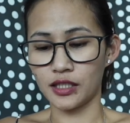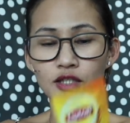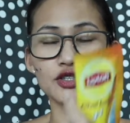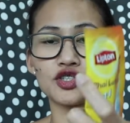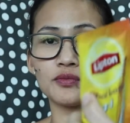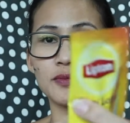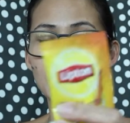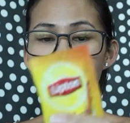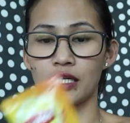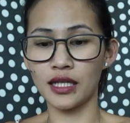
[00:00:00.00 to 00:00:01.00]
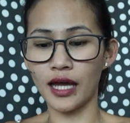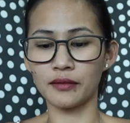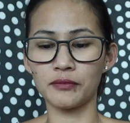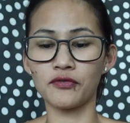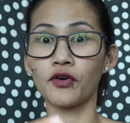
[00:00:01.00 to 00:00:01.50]
it used to be
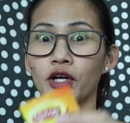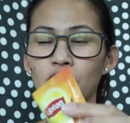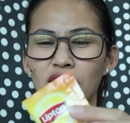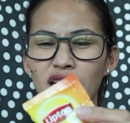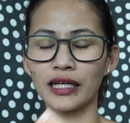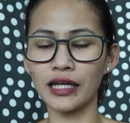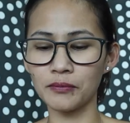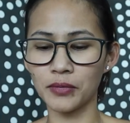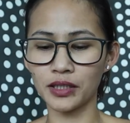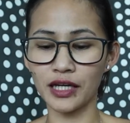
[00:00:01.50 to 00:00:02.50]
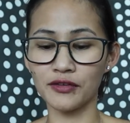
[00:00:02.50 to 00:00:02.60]
like before I don't like it, but I